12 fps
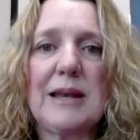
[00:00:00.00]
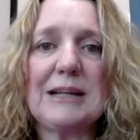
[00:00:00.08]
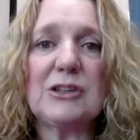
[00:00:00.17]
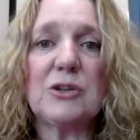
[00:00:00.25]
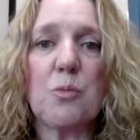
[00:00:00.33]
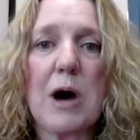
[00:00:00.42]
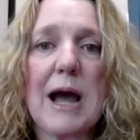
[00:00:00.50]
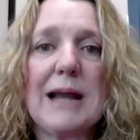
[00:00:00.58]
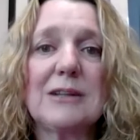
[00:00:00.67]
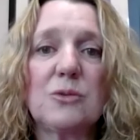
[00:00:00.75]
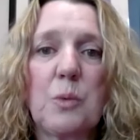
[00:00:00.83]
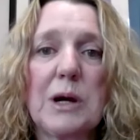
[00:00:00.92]

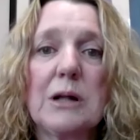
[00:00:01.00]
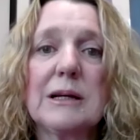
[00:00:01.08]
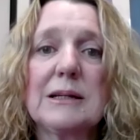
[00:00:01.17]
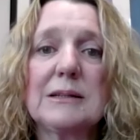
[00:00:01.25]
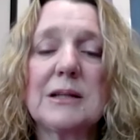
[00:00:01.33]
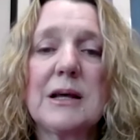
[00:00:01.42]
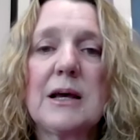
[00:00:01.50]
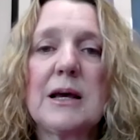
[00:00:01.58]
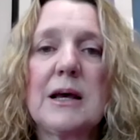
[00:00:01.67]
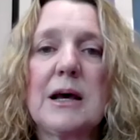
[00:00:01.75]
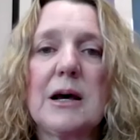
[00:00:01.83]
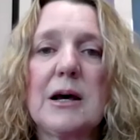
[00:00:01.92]
nationwide as well as
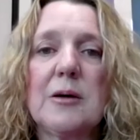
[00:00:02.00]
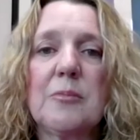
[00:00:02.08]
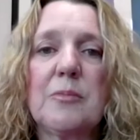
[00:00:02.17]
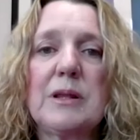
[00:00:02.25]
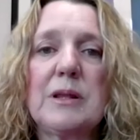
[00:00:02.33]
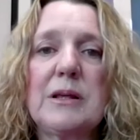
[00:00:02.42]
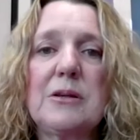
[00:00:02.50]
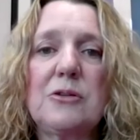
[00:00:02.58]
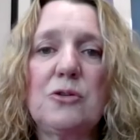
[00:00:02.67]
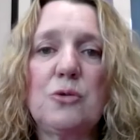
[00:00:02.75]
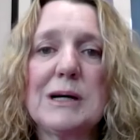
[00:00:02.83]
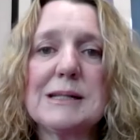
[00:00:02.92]
the
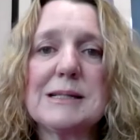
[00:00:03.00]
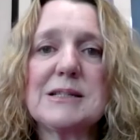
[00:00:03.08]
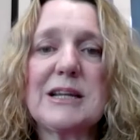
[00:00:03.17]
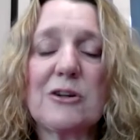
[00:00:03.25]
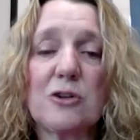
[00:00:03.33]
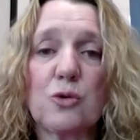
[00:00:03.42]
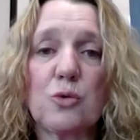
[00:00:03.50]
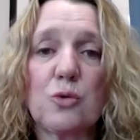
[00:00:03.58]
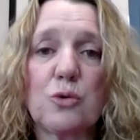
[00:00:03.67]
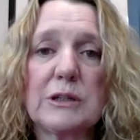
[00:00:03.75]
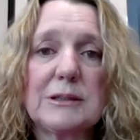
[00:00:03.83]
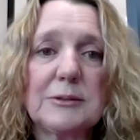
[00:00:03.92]
U.S.
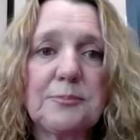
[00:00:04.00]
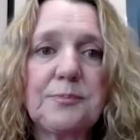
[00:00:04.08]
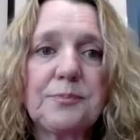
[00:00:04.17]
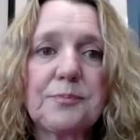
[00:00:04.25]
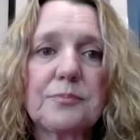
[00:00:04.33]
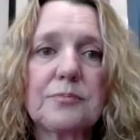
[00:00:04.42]
territories.